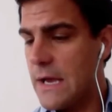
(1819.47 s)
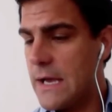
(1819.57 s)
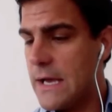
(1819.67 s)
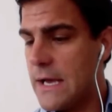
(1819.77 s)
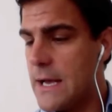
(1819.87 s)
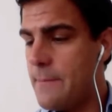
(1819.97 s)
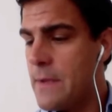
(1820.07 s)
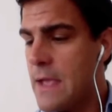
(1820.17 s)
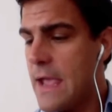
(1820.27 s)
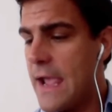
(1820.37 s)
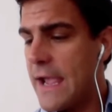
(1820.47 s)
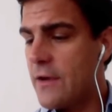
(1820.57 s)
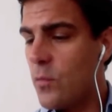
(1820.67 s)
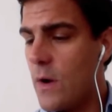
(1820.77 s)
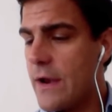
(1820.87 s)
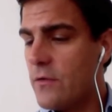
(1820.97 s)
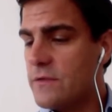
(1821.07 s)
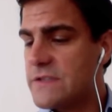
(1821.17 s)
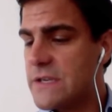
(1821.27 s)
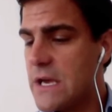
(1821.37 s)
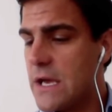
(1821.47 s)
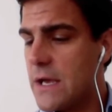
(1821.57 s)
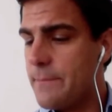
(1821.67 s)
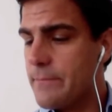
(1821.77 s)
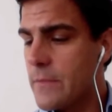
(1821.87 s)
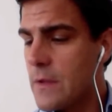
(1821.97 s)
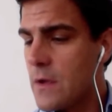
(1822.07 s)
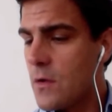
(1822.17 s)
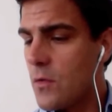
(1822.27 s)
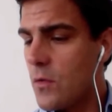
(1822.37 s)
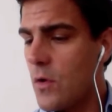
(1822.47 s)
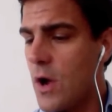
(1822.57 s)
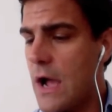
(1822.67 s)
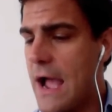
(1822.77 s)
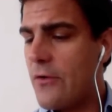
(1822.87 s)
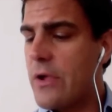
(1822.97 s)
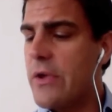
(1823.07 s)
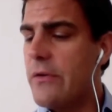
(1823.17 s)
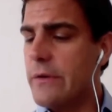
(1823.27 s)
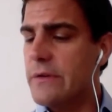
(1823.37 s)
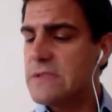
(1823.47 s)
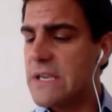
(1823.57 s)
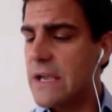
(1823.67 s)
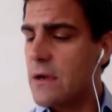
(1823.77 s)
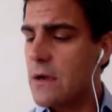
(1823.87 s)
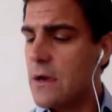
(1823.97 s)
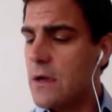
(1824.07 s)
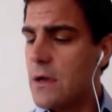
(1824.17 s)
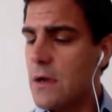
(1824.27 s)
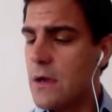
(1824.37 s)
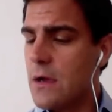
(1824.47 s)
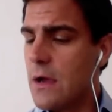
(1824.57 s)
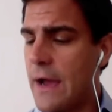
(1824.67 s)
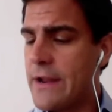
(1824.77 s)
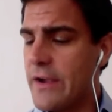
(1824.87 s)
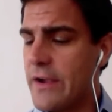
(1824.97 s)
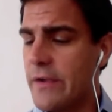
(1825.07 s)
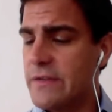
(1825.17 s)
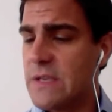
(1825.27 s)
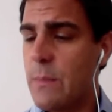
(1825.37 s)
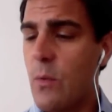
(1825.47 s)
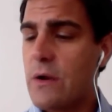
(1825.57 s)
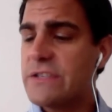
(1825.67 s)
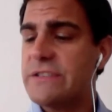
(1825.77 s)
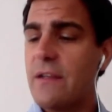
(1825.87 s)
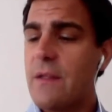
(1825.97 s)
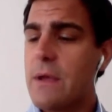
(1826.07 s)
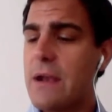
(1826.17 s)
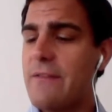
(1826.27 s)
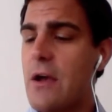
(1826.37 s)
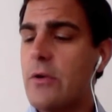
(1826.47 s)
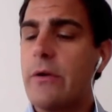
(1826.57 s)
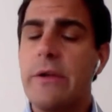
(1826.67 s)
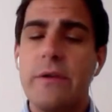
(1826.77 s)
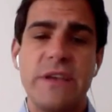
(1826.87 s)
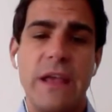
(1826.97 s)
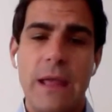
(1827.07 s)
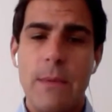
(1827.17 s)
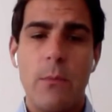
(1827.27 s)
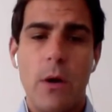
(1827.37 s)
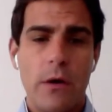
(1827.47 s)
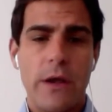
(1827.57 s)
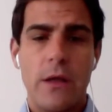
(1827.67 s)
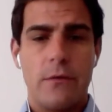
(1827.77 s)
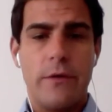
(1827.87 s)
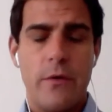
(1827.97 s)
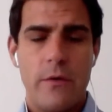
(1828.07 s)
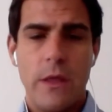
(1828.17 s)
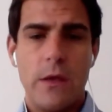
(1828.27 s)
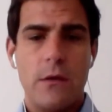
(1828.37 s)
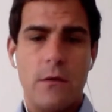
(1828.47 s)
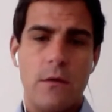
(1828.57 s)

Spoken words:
And why don't, how are you using, I know how you're using, but why don't you tell them kind of how you're using email marketing currently?